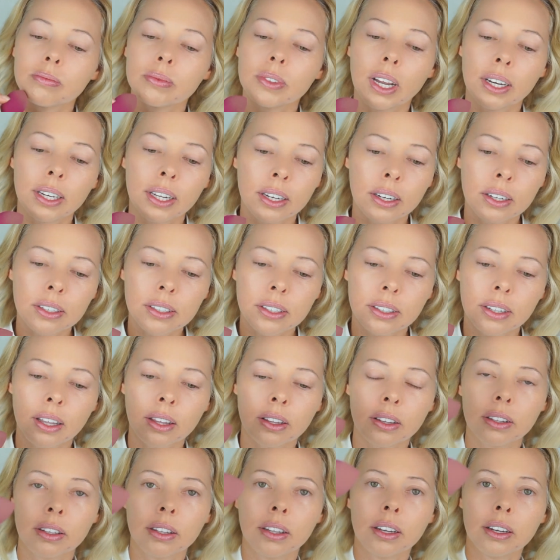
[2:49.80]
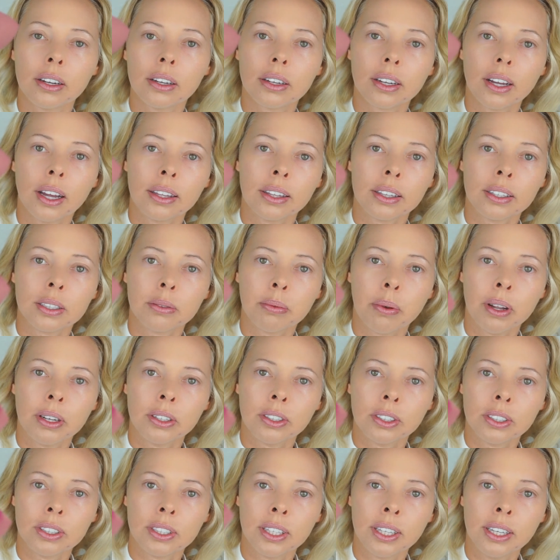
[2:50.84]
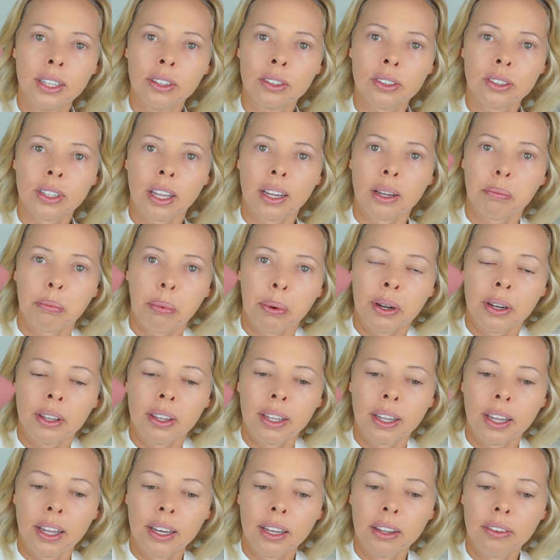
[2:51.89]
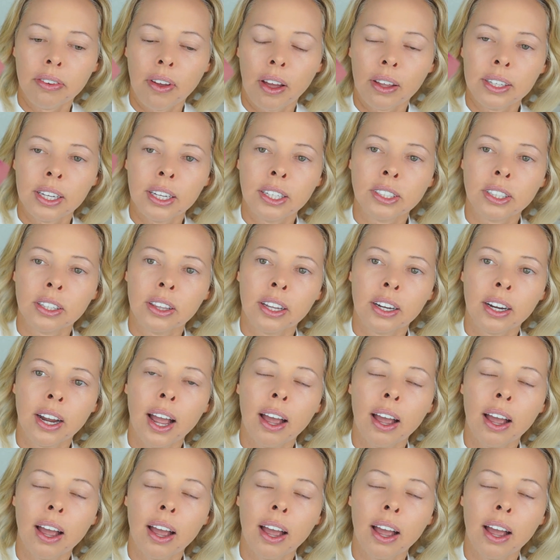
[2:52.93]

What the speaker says: And here's another look at the sponge. You see there's like barely any foundation there.